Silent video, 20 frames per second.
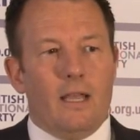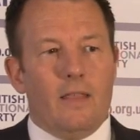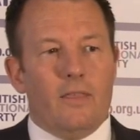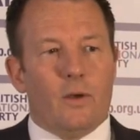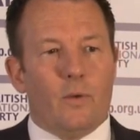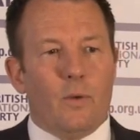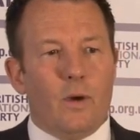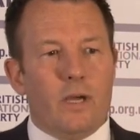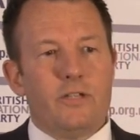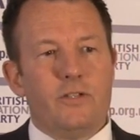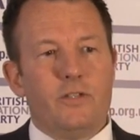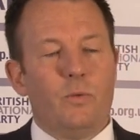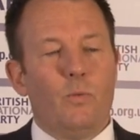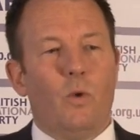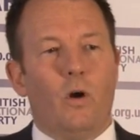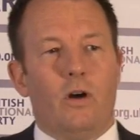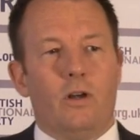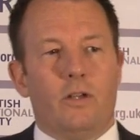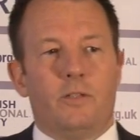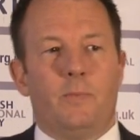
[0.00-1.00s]
question
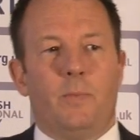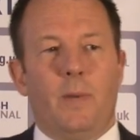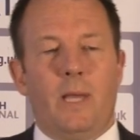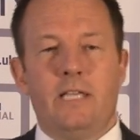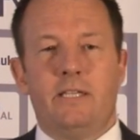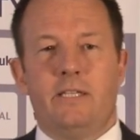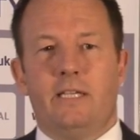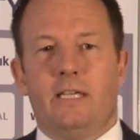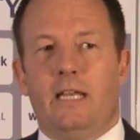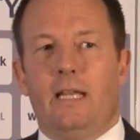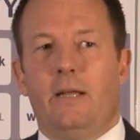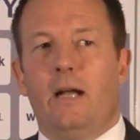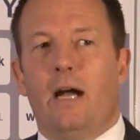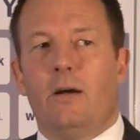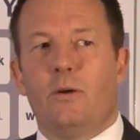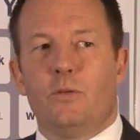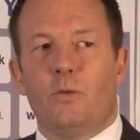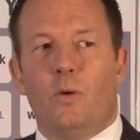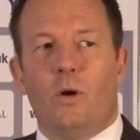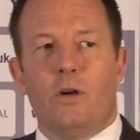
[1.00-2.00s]
was, basically, I
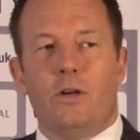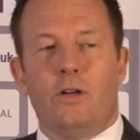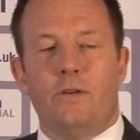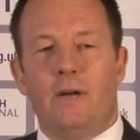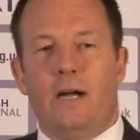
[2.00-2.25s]
was walking